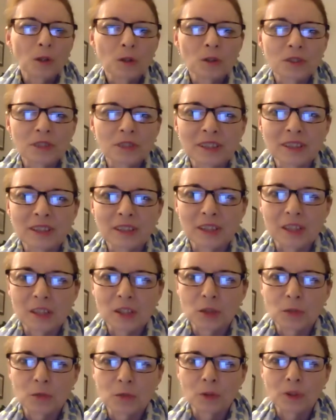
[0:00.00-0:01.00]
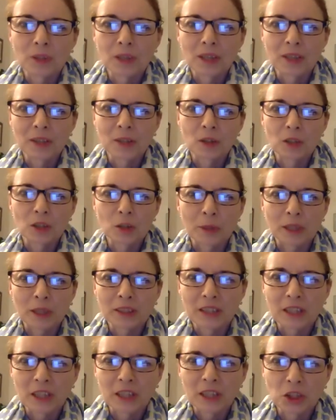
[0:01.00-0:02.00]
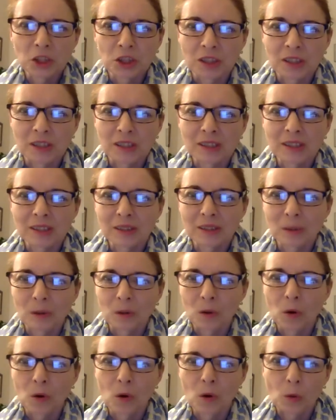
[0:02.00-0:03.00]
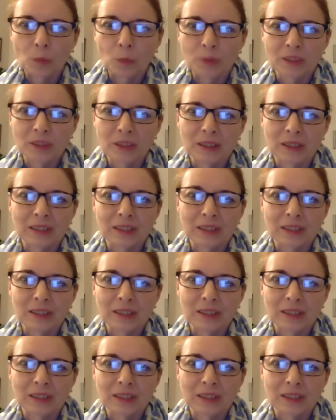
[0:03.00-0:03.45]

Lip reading: your research, what are your expectations or hopes,